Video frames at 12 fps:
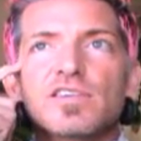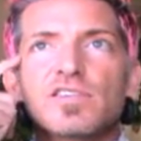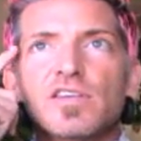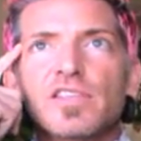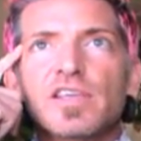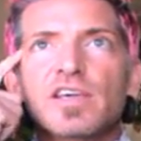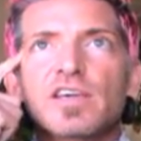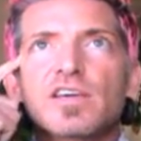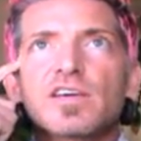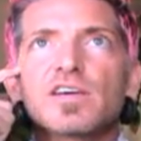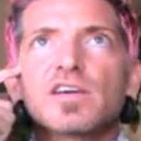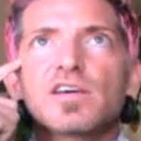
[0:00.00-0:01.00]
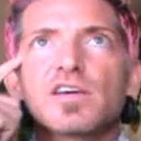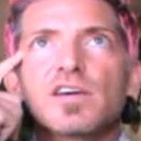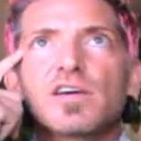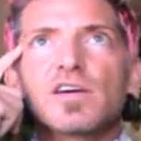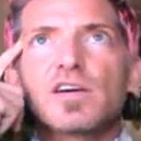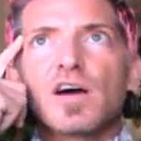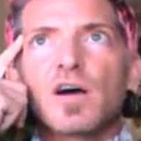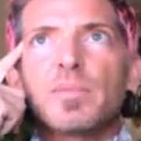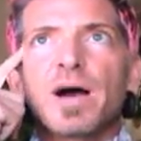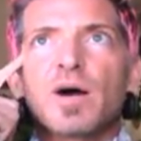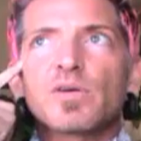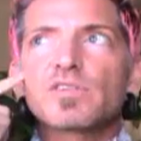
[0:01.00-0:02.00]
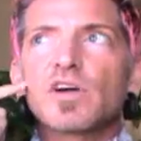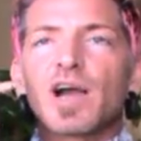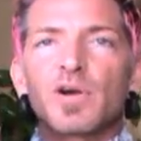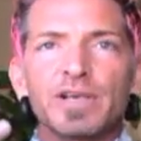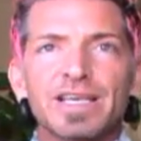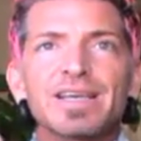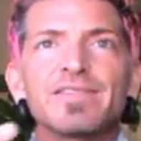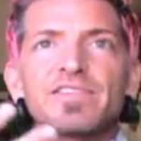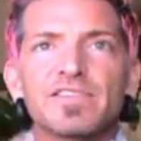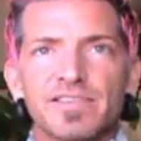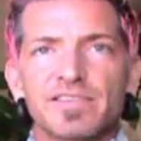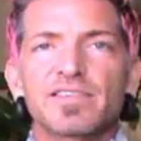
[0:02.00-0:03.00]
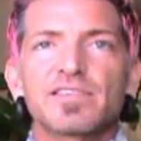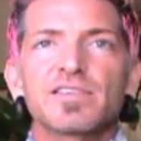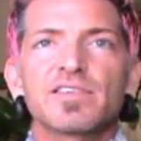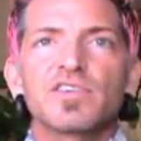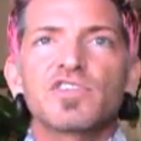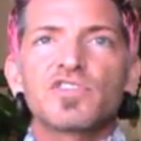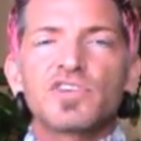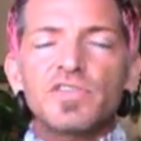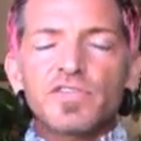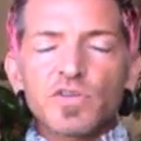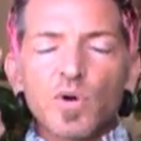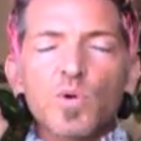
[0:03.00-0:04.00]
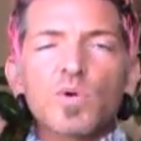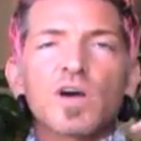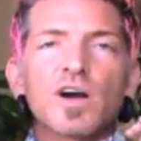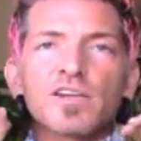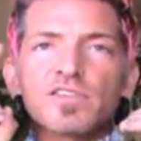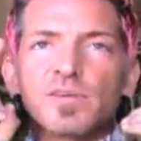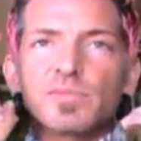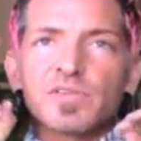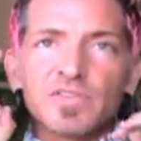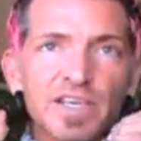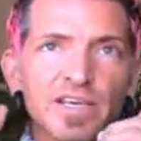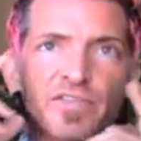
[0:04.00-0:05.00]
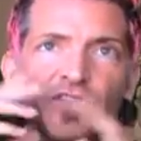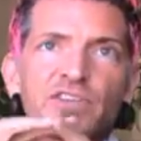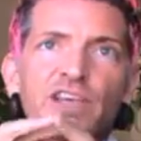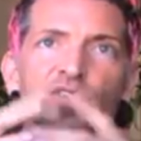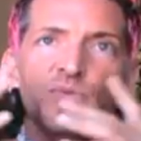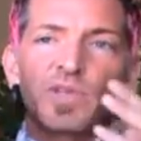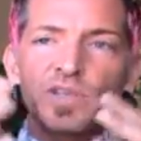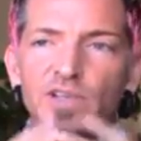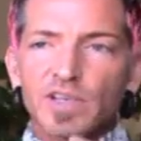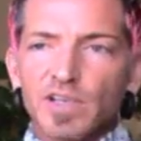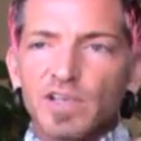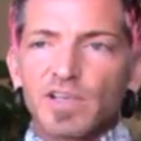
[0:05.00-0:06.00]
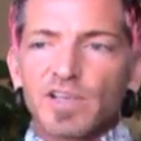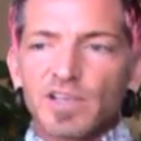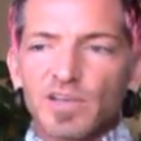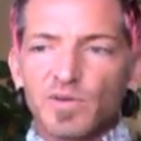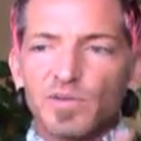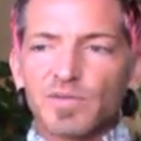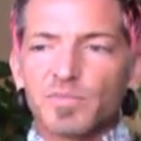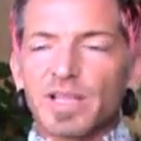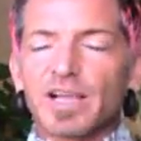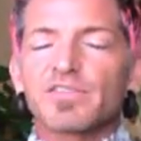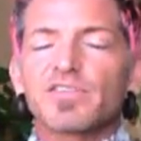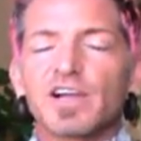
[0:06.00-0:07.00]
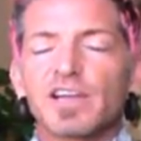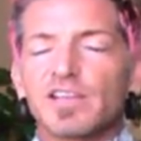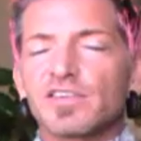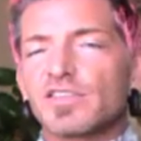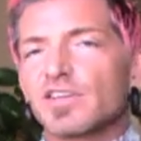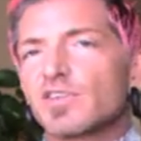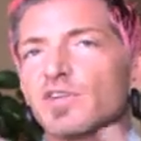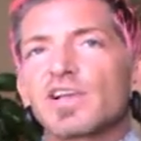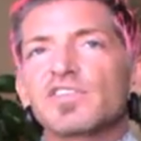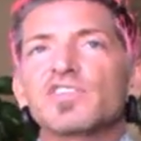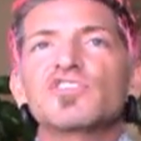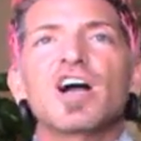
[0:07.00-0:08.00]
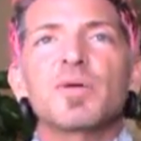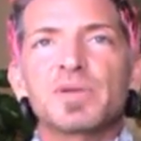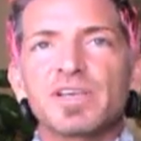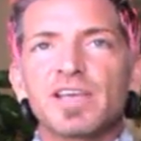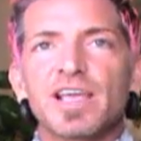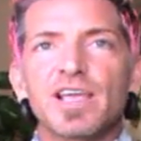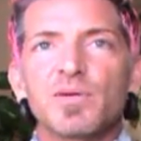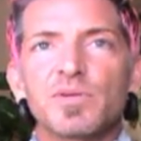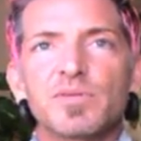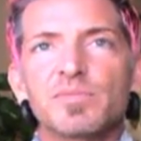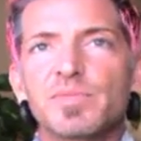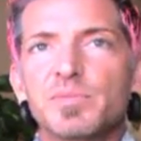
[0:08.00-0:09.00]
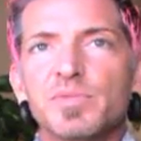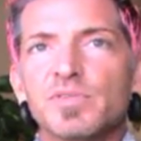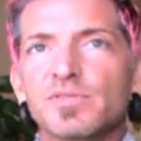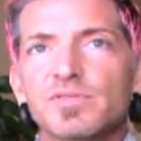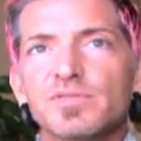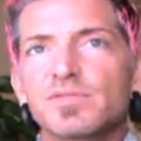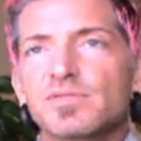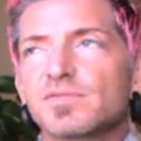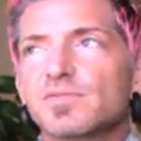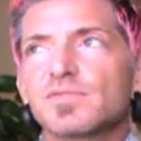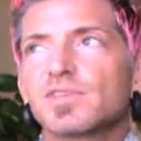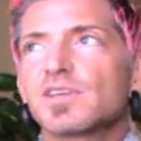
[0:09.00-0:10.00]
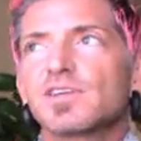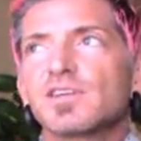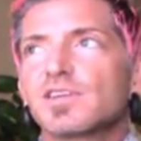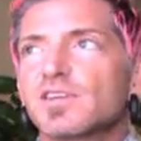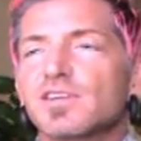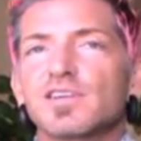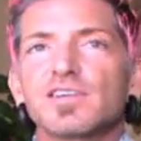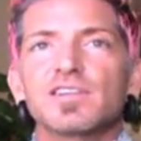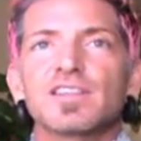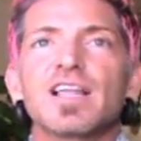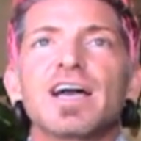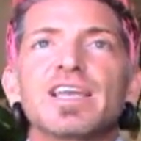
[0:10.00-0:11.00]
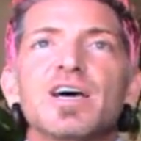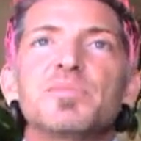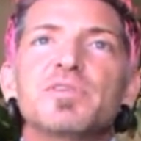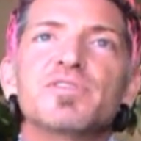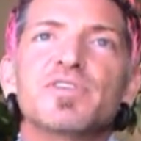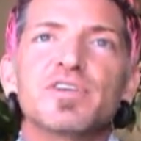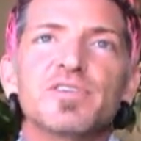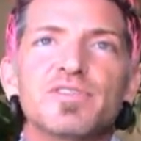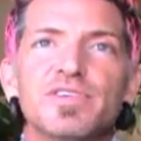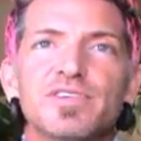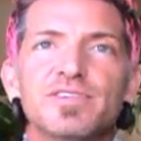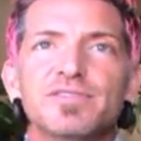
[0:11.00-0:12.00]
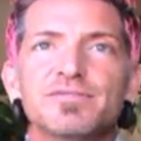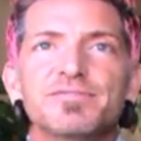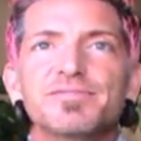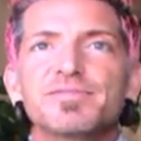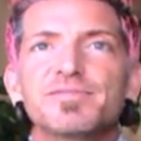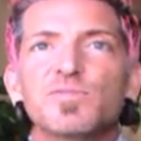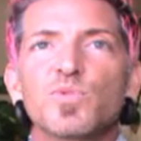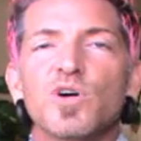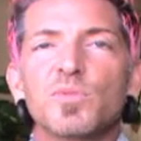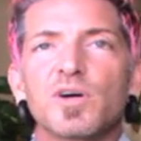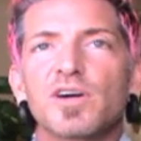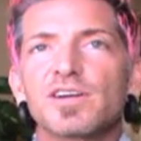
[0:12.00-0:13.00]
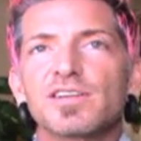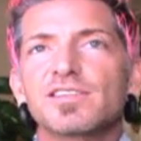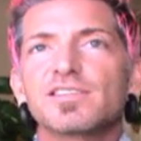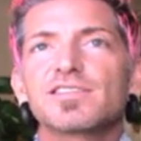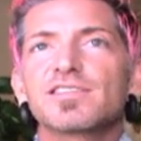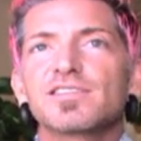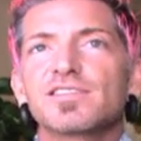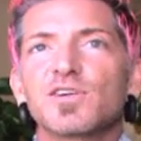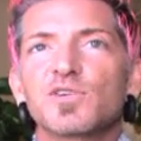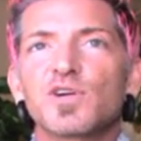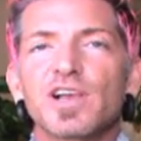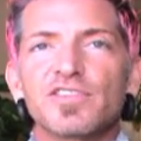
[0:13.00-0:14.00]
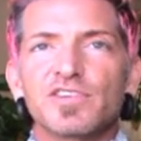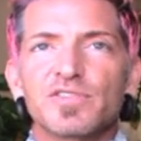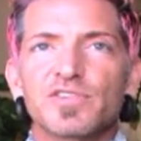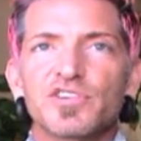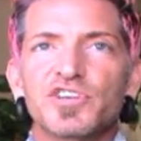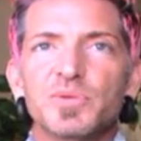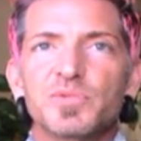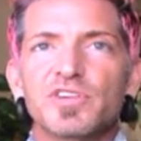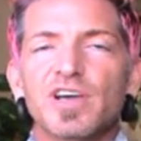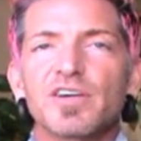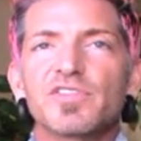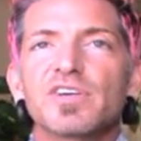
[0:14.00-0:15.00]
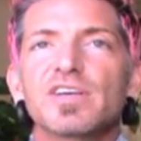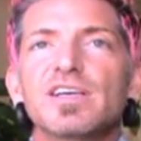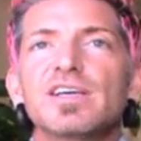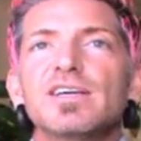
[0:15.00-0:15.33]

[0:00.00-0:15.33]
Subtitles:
to think about our gifts. Shift the whole concept of gifts as we, the Black Friday is the crazy shopping day when people line up in front of Walmart and go crazy for cheap stuff.